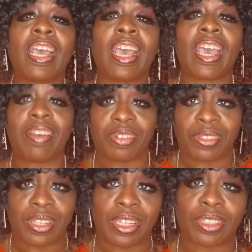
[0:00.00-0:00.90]

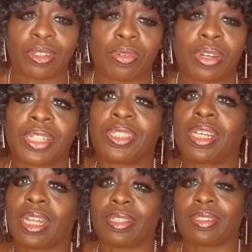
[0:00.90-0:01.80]
Everything is over
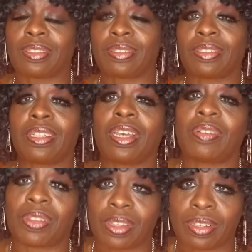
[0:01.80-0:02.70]
$100.
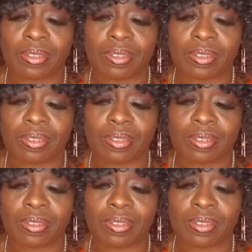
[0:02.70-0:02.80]
Everything.